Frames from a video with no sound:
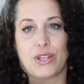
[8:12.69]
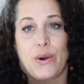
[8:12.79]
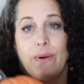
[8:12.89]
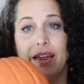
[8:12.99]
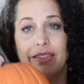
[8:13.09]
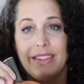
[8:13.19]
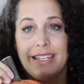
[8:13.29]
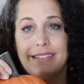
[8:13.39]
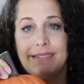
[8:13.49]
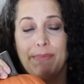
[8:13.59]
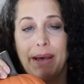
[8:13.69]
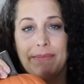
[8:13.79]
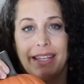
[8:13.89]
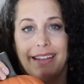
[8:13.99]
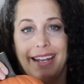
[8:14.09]
So this
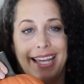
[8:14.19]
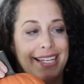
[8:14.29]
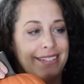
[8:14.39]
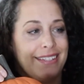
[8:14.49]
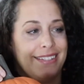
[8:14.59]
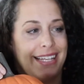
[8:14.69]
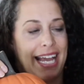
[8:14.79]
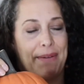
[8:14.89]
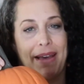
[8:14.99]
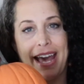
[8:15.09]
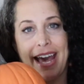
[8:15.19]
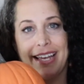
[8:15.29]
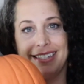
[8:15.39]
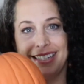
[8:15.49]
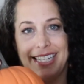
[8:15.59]
pumpkin is the same
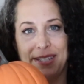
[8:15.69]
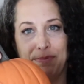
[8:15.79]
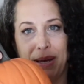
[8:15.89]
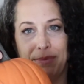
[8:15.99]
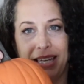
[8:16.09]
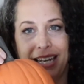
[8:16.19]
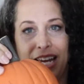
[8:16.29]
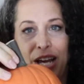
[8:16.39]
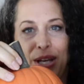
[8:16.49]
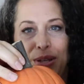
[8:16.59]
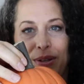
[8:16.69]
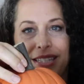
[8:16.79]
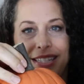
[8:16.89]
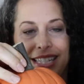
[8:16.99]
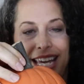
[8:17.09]
as this pumpkin. You
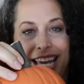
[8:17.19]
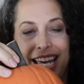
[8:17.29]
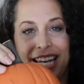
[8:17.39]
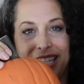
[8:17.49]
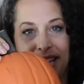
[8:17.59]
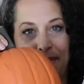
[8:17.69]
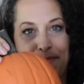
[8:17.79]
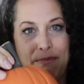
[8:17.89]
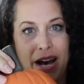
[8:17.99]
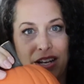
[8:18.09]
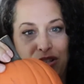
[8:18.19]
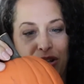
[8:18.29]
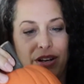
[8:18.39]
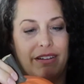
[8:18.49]
can see it is much